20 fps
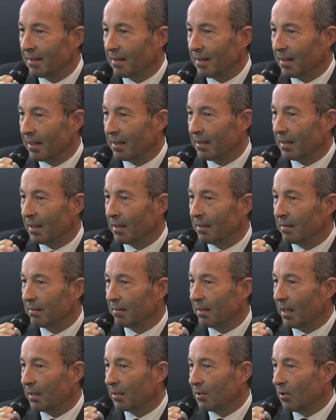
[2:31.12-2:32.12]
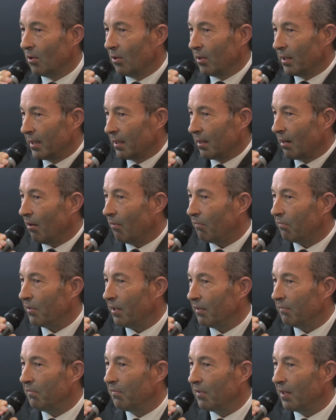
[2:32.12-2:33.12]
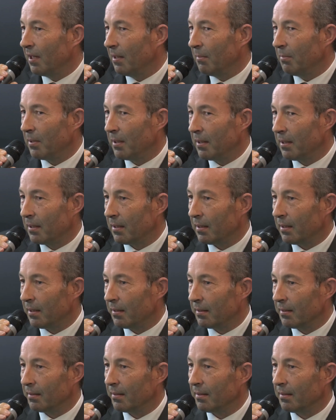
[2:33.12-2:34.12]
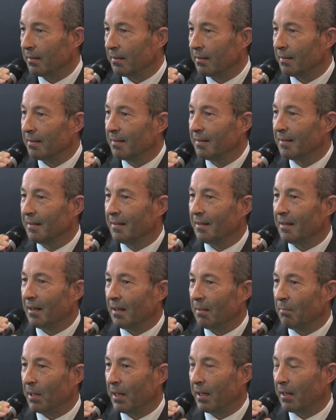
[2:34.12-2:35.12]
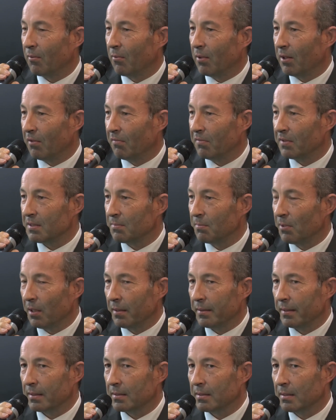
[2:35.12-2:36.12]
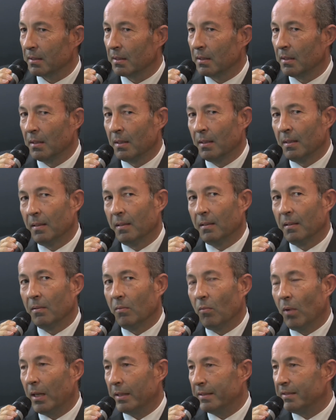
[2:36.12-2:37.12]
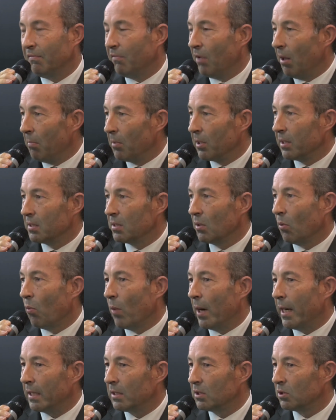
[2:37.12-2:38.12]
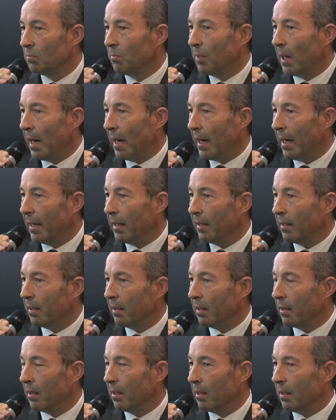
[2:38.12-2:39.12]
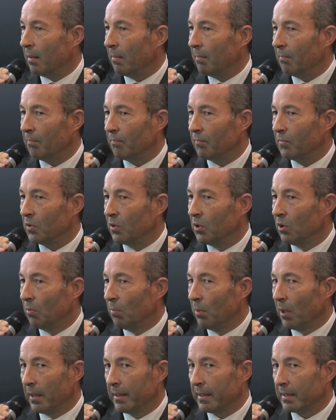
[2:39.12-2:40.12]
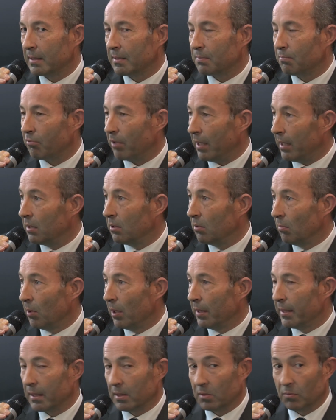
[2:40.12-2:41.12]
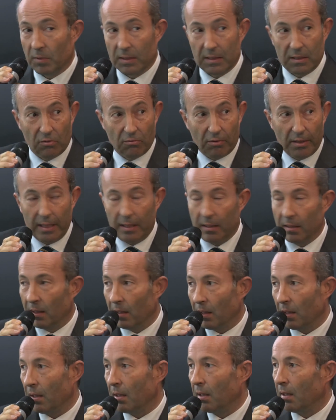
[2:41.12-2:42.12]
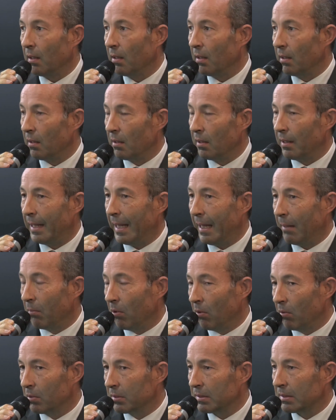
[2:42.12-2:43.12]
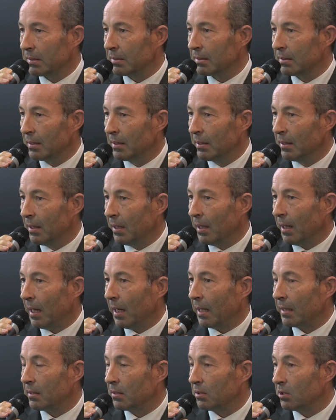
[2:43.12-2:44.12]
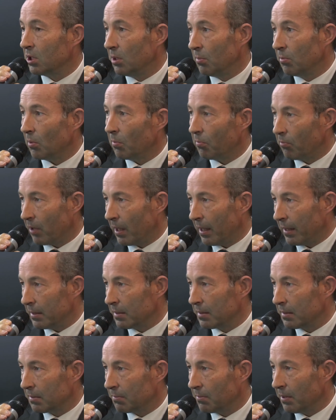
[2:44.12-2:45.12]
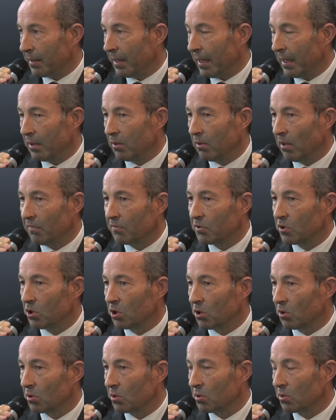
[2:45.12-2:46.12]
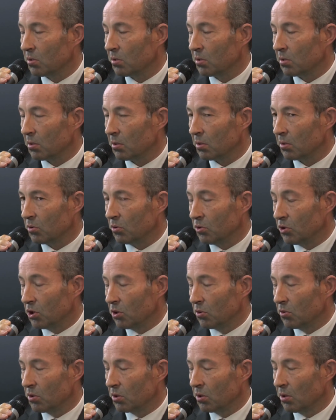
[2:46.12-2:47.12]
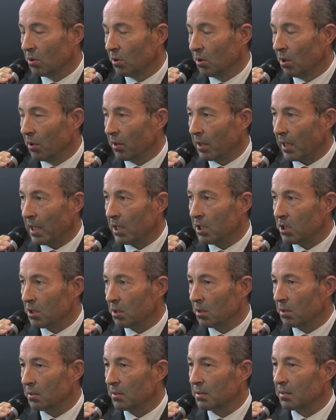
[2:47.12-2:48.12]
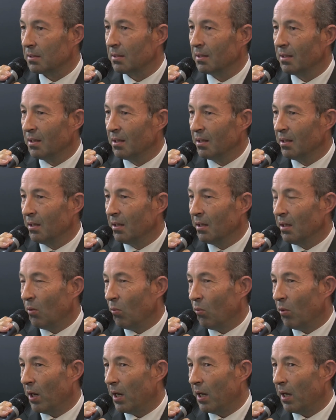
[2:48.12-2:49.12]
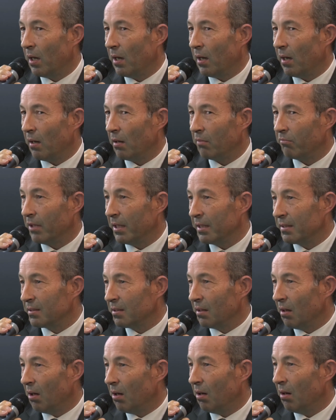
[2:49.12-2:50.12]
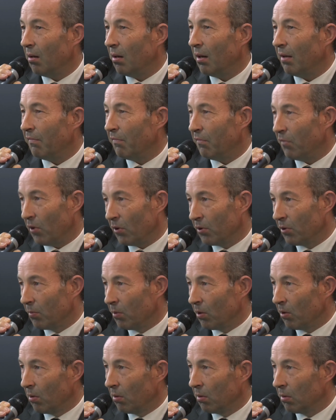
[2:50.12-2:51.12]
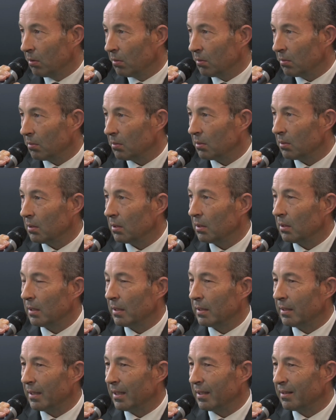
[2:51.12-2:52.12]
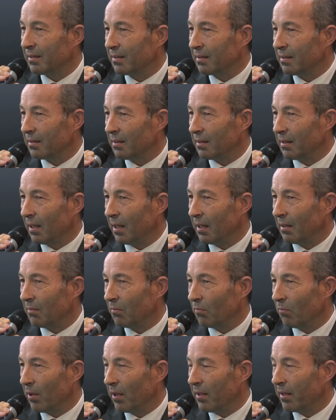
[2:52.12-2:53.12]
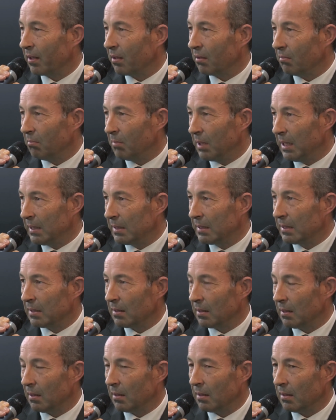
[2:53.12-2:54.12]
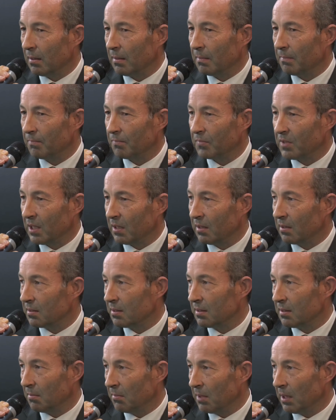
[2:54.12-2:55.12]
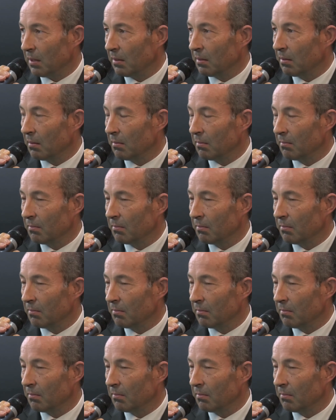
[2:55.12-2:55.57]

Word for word: and, and, and calling our friend Philippe here and, uh, and buying one of his buildings. Well, development is a way to buy um, new buildings, brand new buildings with green uh, labels at a cheaper price. But then you have to choose to choose good locations where rents are affordable and that and where they can meet um, tenants' demand.